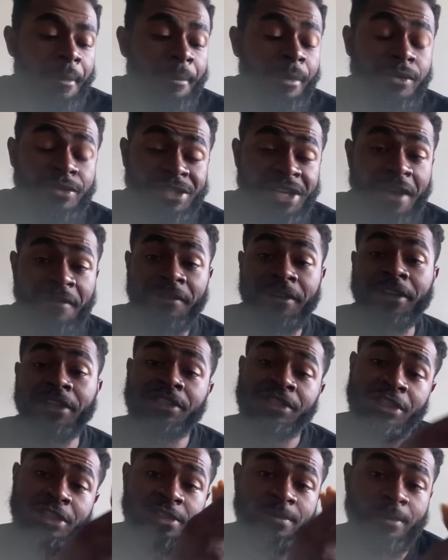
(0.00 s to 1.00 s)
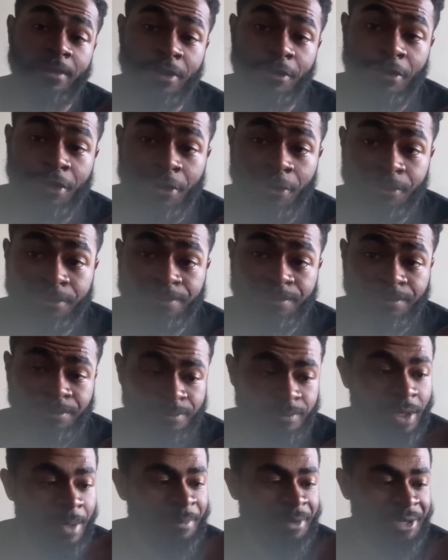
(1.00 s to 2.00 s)
definitely it's just a McGriddle.
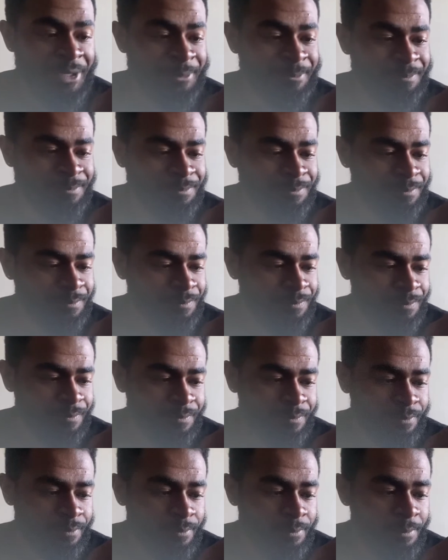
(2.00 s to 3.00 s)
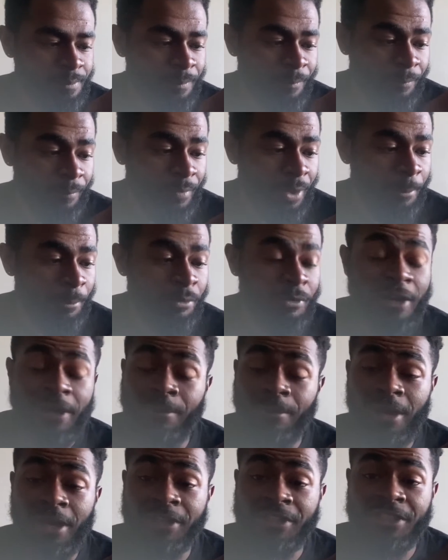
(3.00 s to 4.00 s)
I mean, pretty
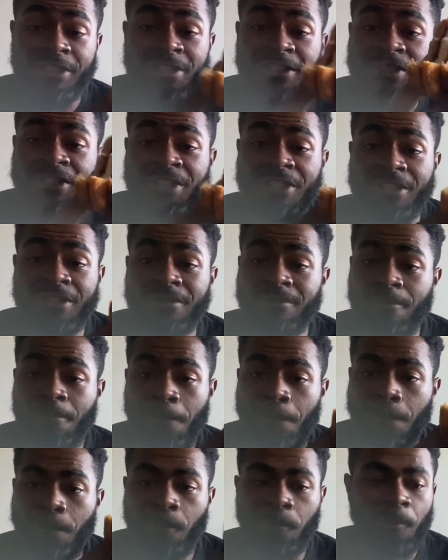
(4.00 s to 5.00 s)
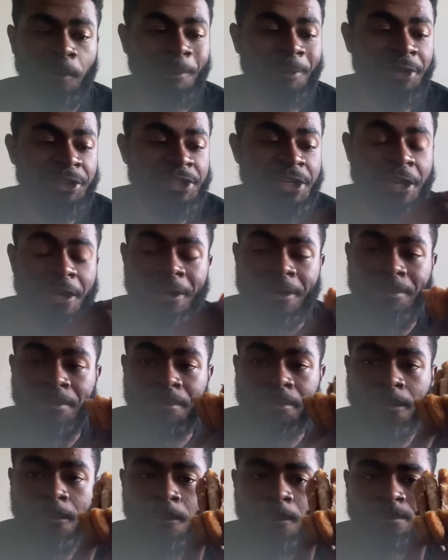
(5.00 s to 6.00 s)
much it's just a McChicken and
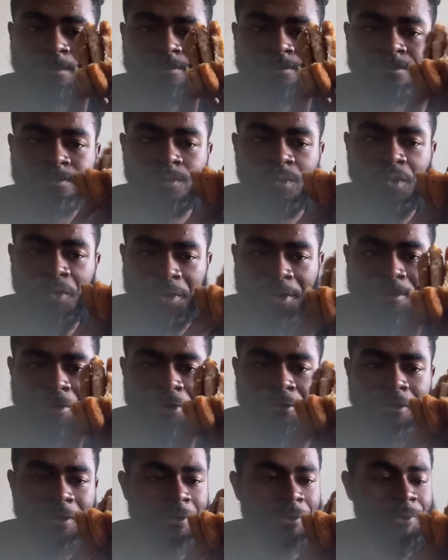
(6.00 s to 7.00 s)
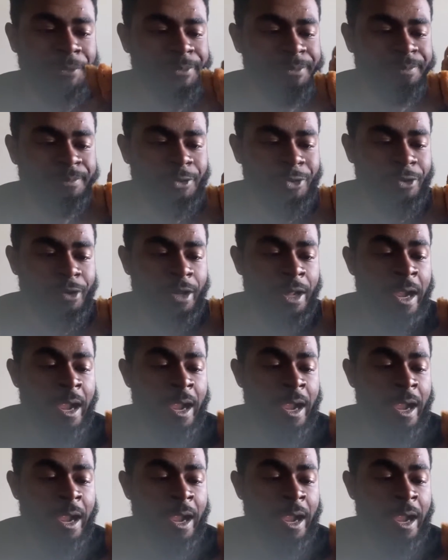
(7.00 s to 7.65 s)
with McGriddle on it.